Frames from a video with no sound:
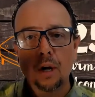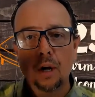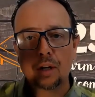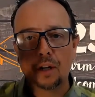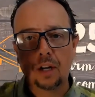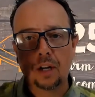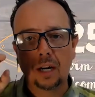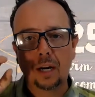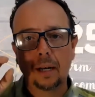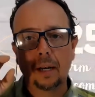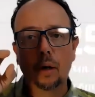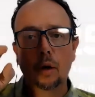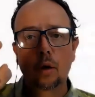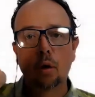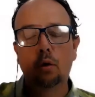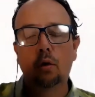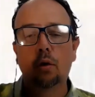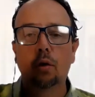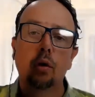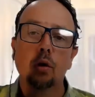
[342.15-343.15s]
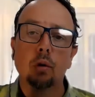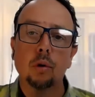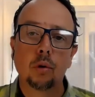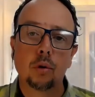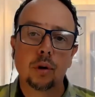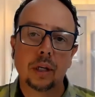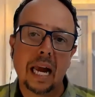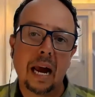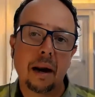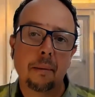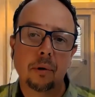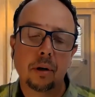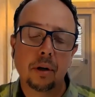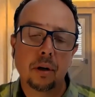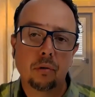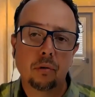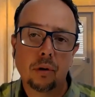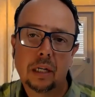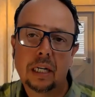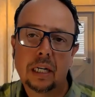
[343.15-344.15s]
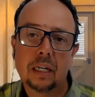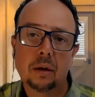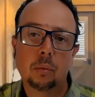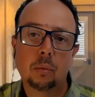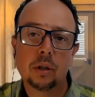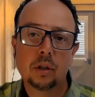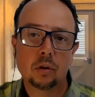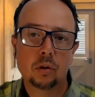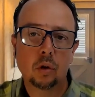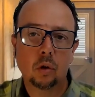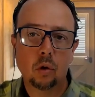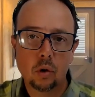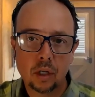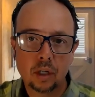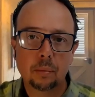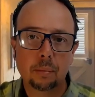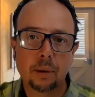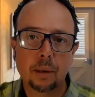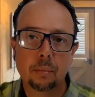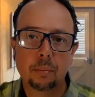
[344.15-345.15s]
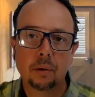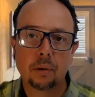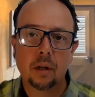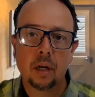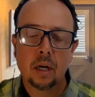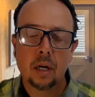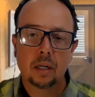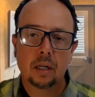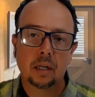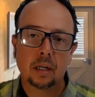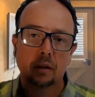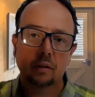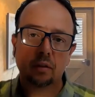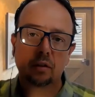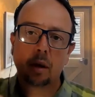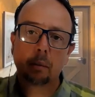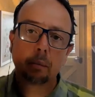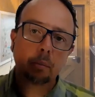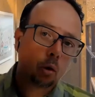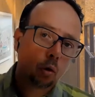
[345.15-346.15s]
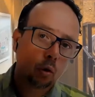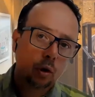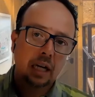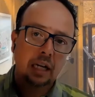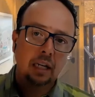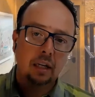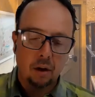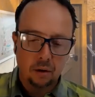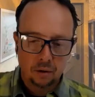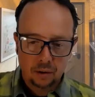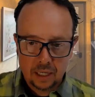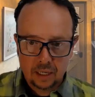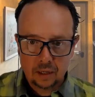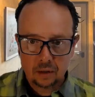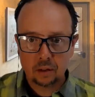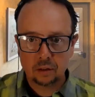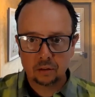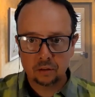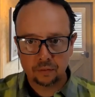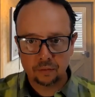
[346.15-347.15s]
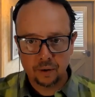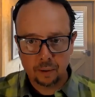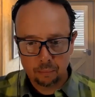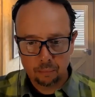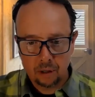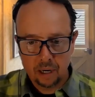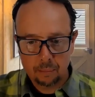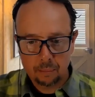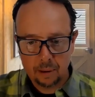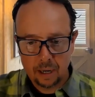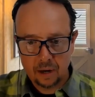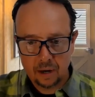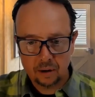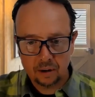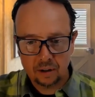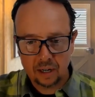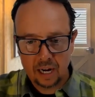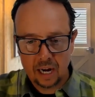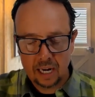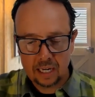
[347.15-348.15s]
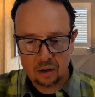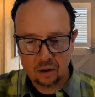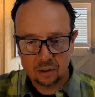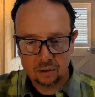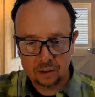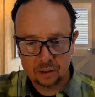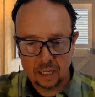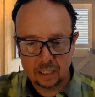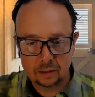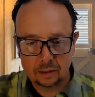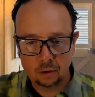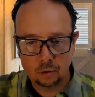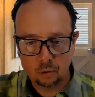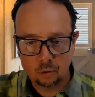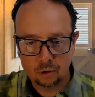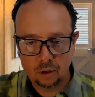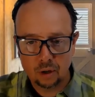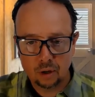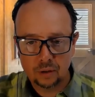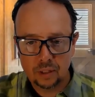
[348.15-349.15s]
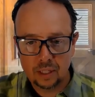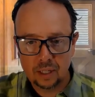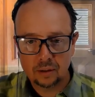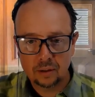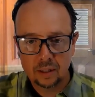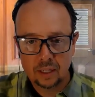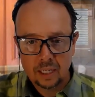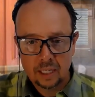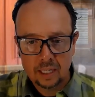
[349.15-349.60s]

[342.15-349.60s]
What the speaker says: You got to look through the camera. You really, when you're talking to people, you got to stop looking down here, because if I break my eye contact and look down here,